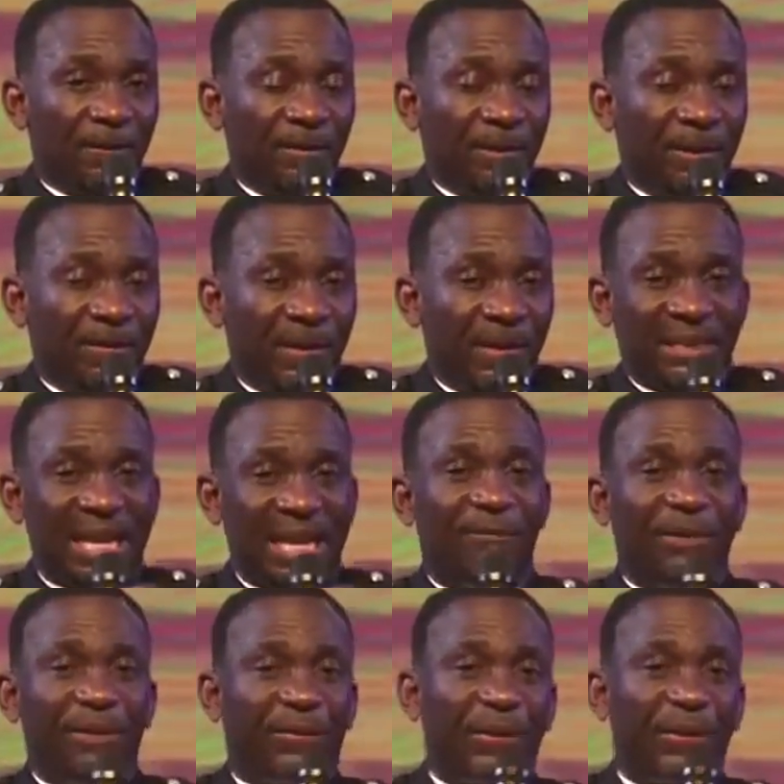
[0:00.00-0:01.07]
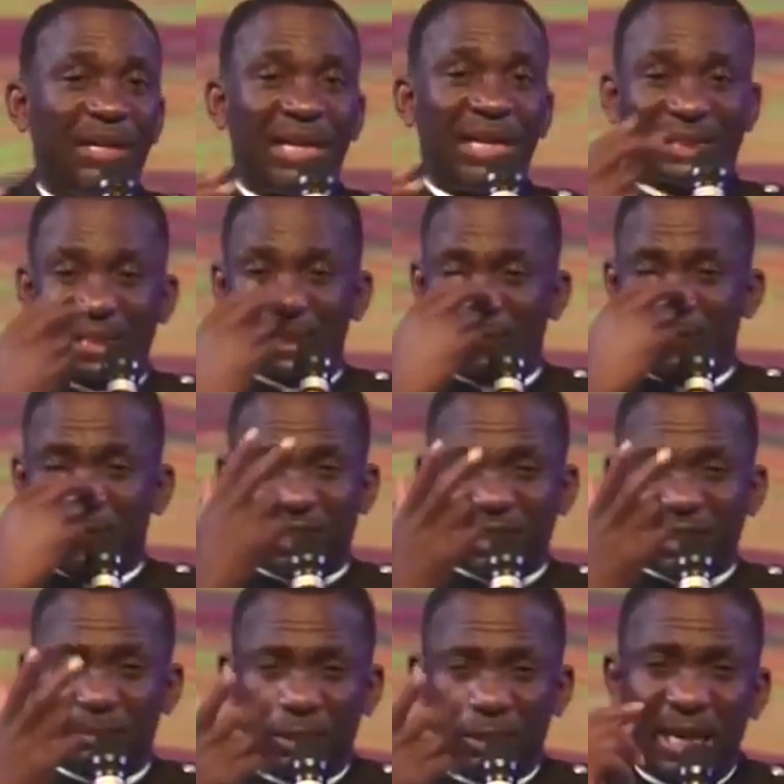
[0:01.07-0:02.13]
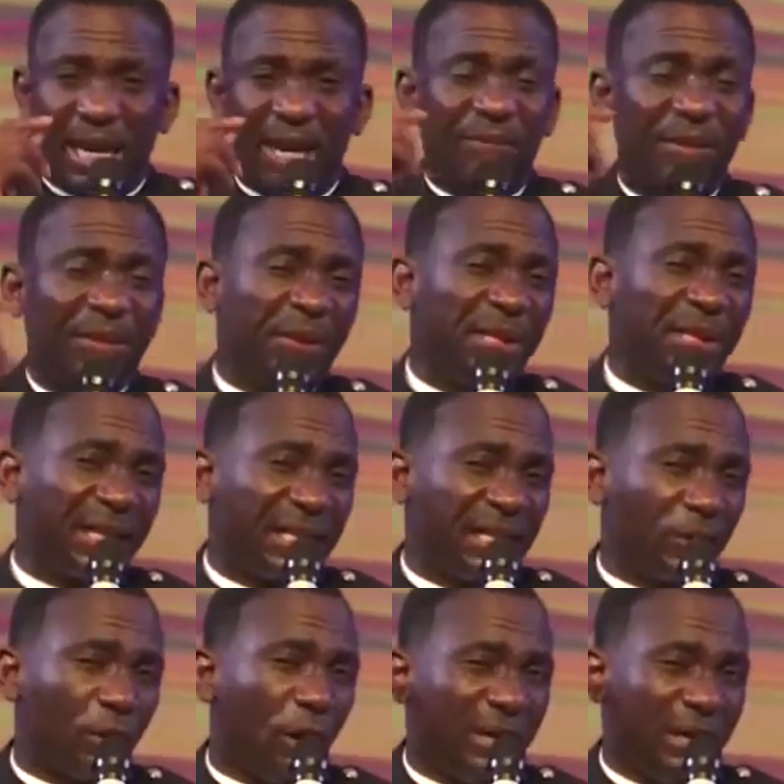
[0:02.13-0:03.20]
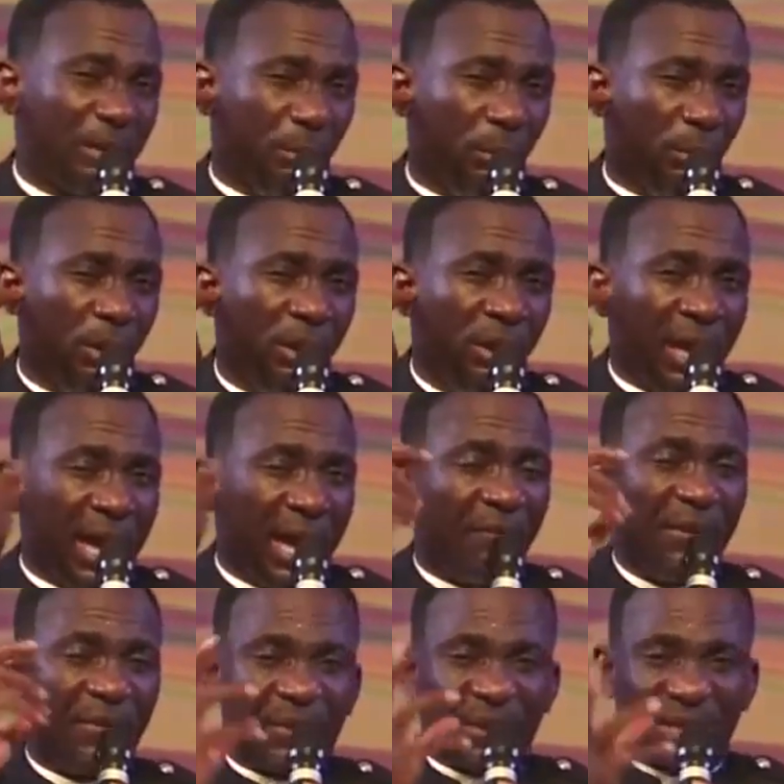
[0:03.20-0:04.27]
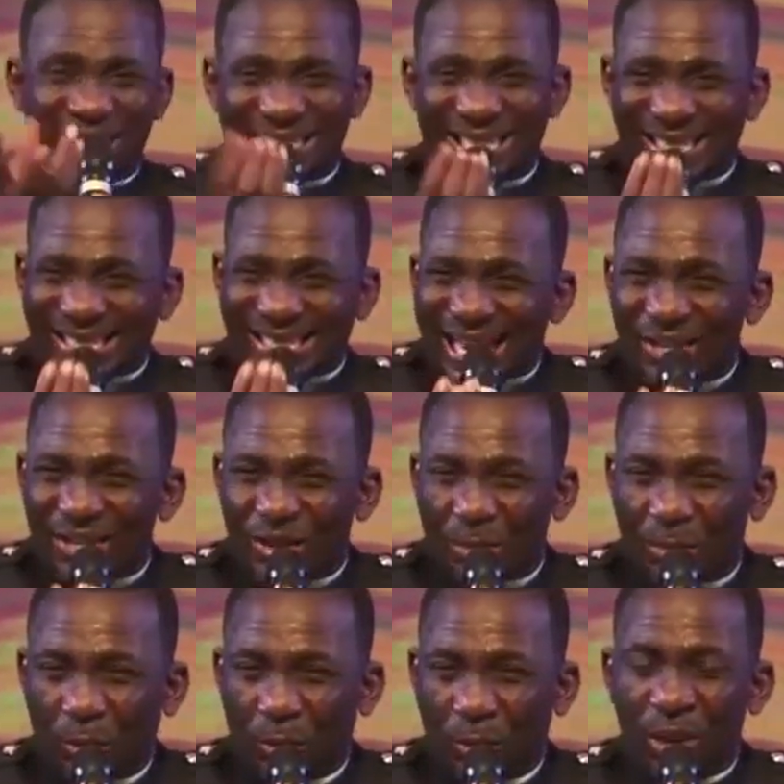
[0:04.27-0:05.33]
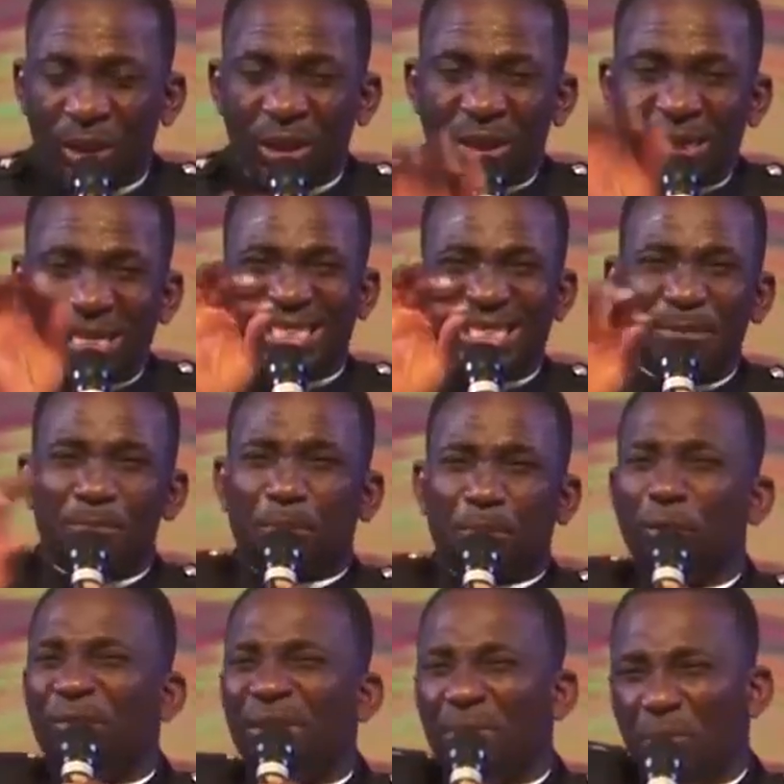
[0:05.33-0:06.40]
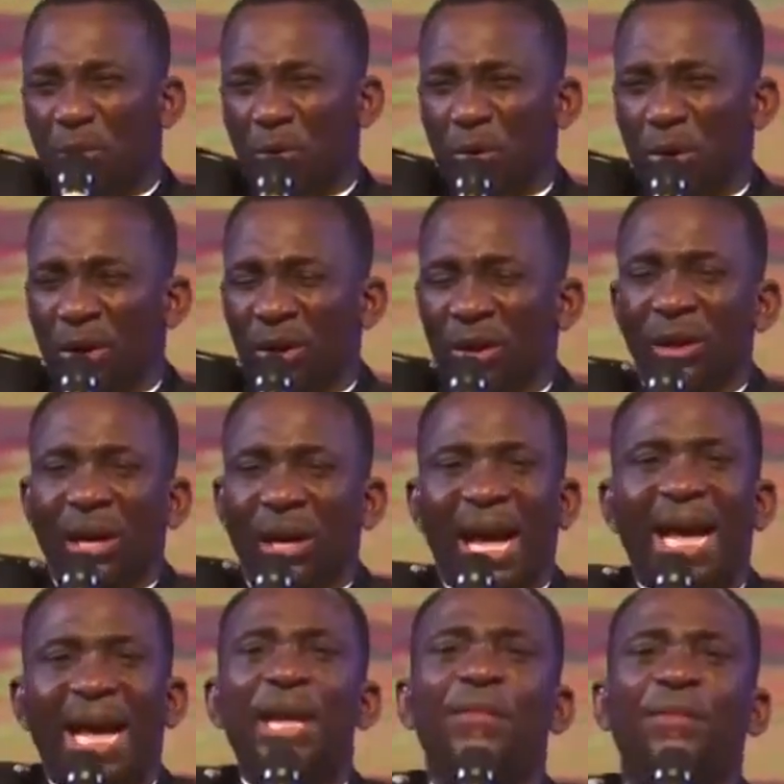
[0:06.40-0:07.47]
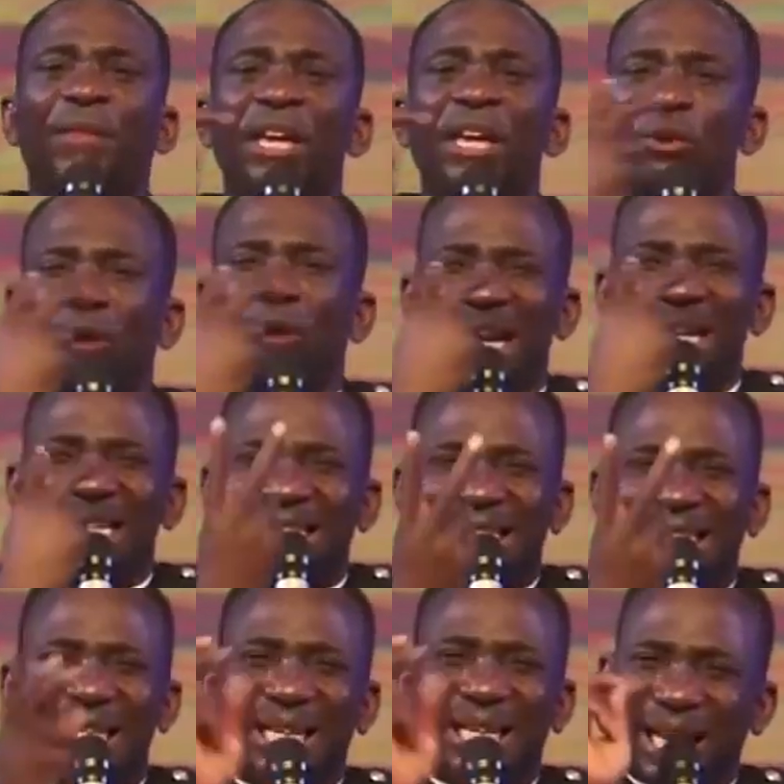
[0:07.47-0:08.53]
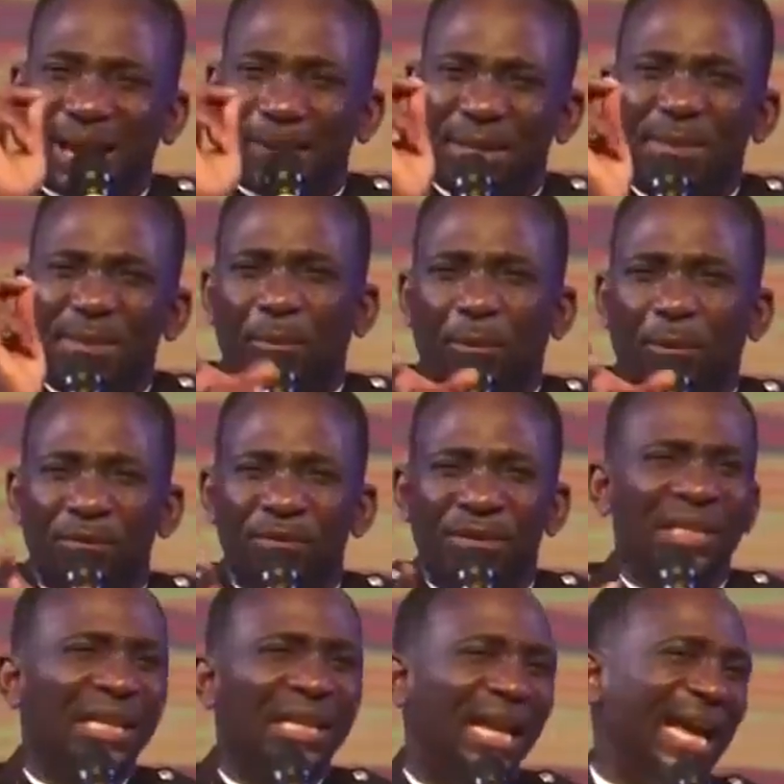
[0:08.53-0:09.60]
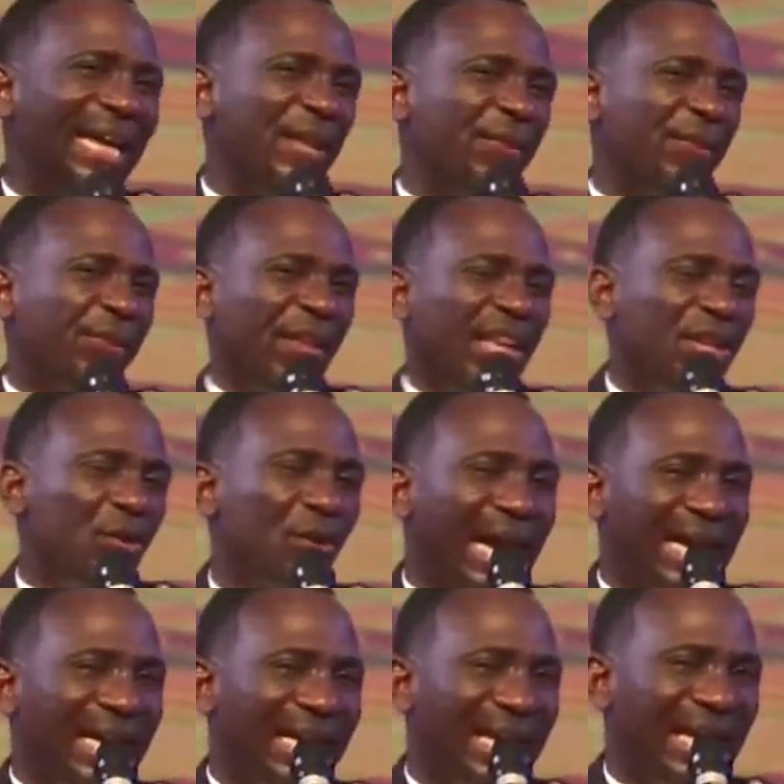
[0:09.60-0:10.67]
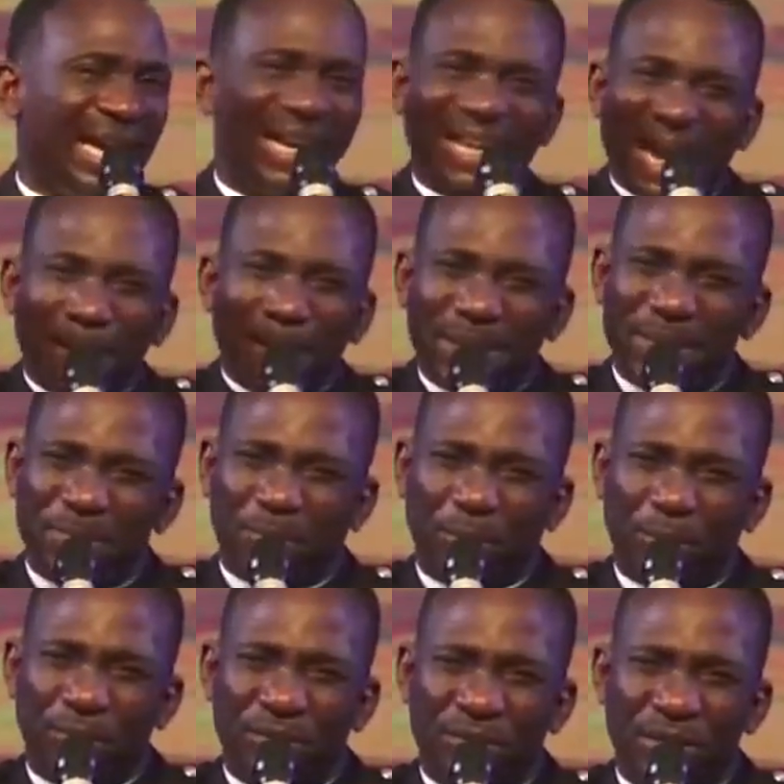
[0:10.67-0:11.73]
that everything that is visible and everything that is audible, everything that is tangible, is improvable. Anything you can see can be improved. Anything you can hear can be improved.